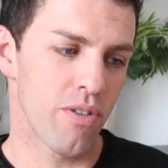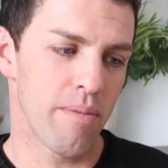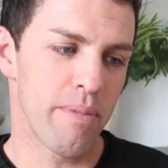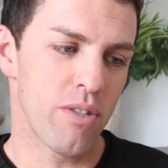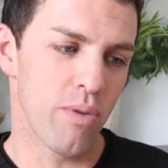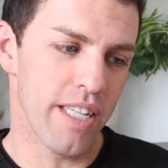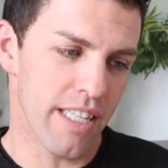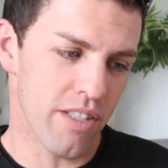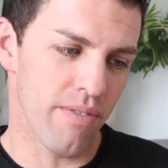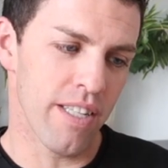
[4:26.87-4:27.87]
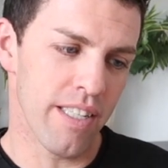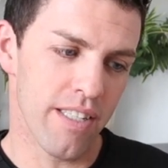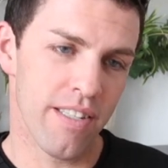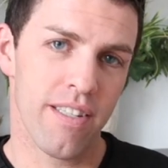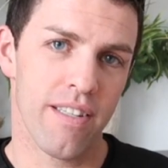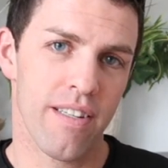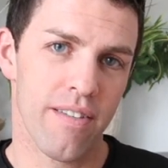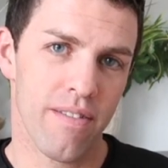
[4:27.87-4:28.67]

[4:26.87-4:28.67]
so in between each of these